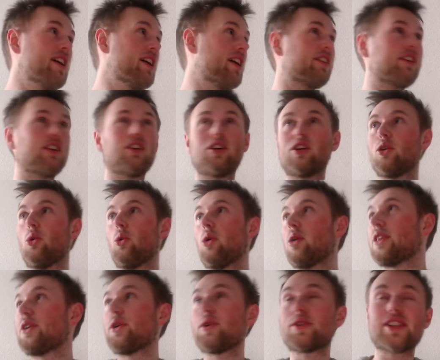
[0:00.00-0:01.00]
there are all
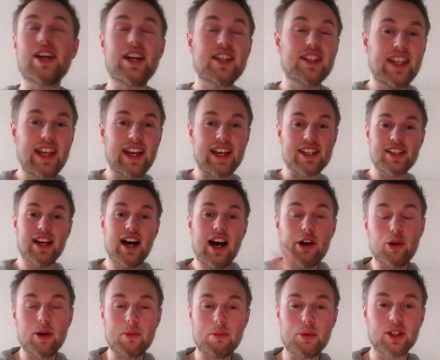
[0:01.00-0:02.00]
those ideas. How
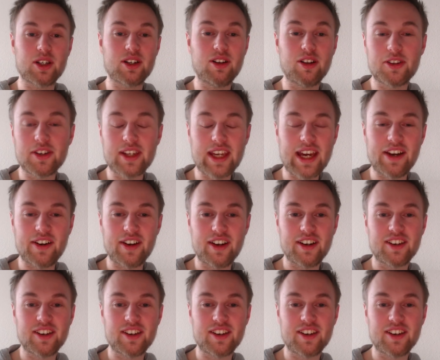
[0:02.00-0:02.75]
do I put it all together?